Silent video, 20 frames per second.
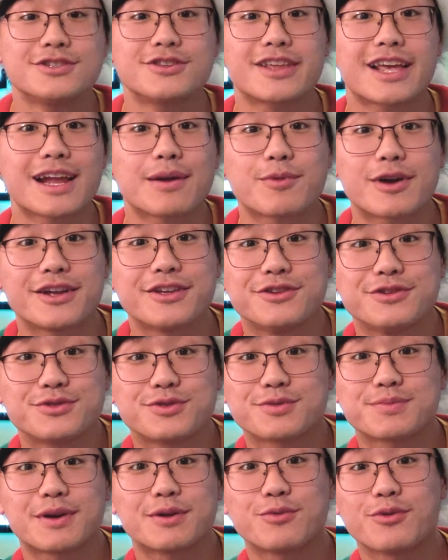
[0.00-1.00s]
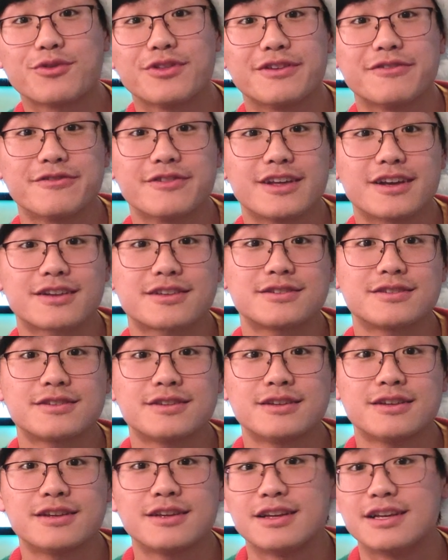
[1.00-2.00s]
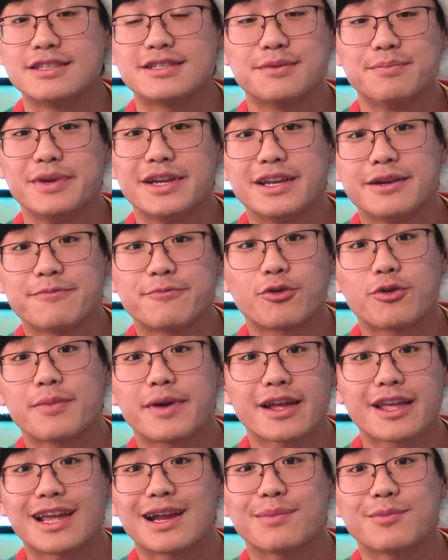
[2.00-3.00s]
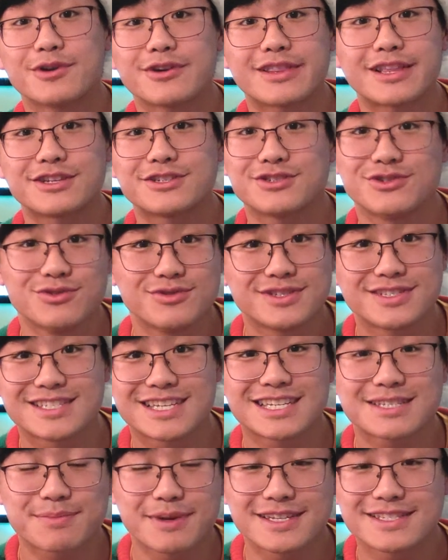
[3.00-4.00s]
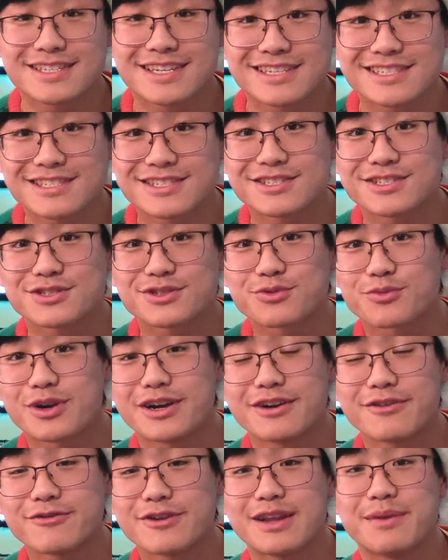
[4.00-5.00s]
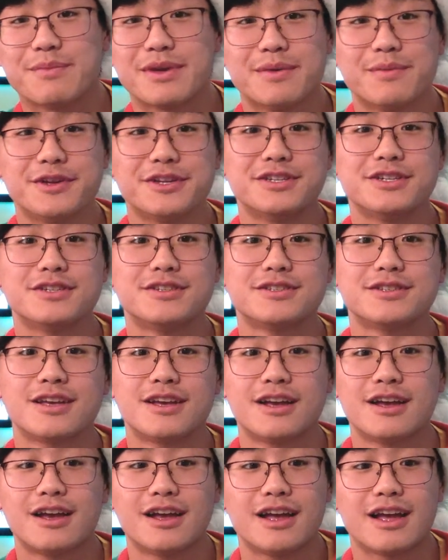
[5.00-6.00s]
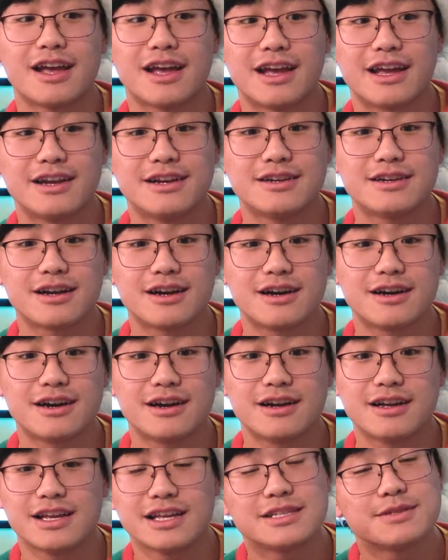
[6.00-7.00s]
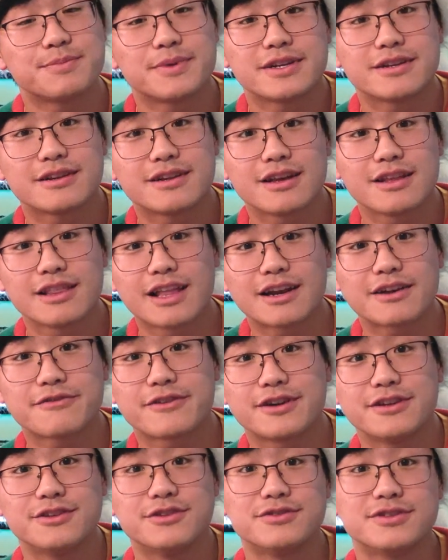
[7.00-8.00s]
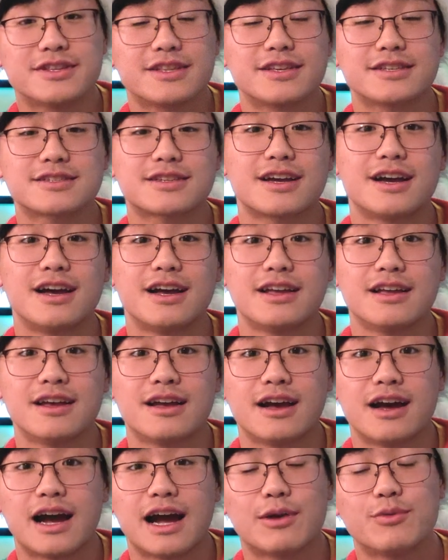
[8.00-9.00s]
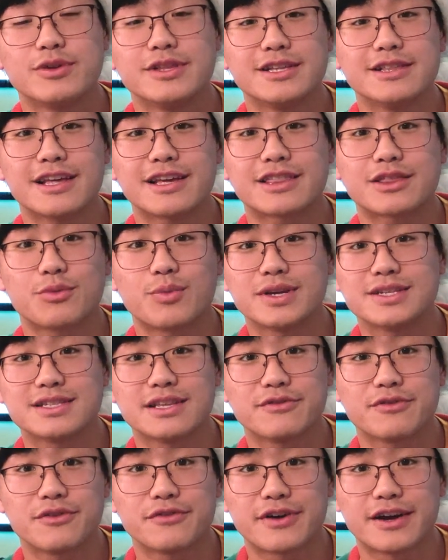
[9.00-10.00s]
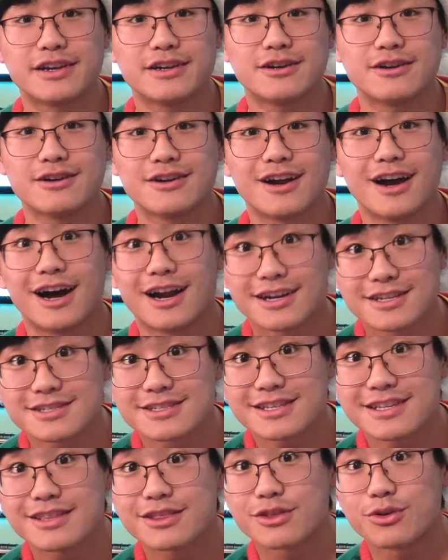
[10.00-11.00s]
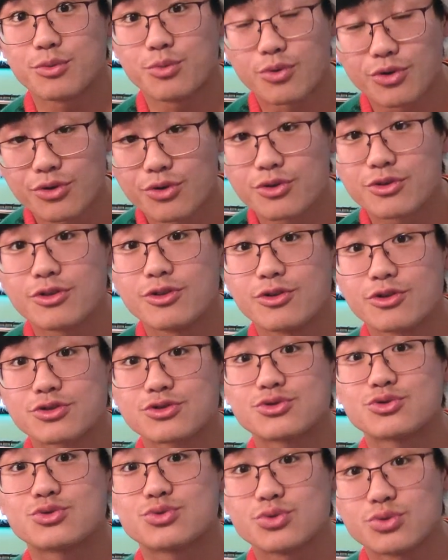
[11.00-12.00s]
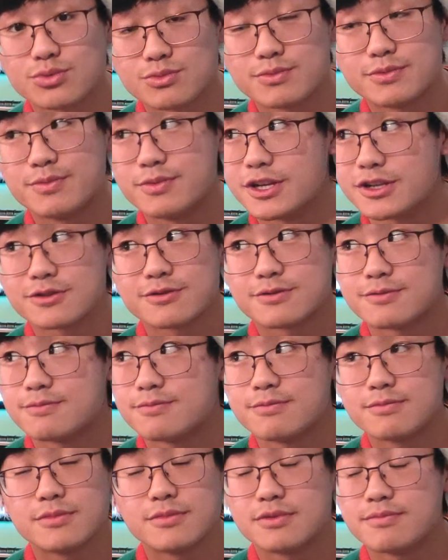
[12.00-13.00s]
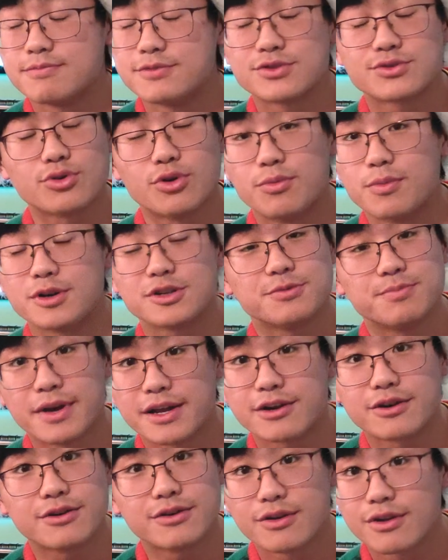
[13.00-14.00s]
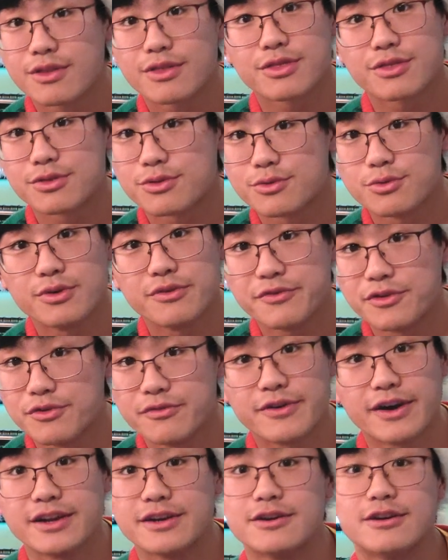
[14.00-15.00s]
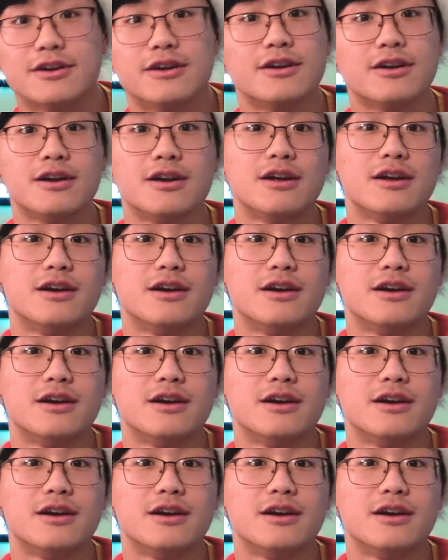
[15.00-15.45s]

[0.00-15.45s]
So the camera I used was my Rolleiflex. It's a medium format camera that shoots 6x6 square frame images, and it's been a lot of fun using this guy. I really like the waist level finder. Honestly, the world looks just so much better through a viewfinder.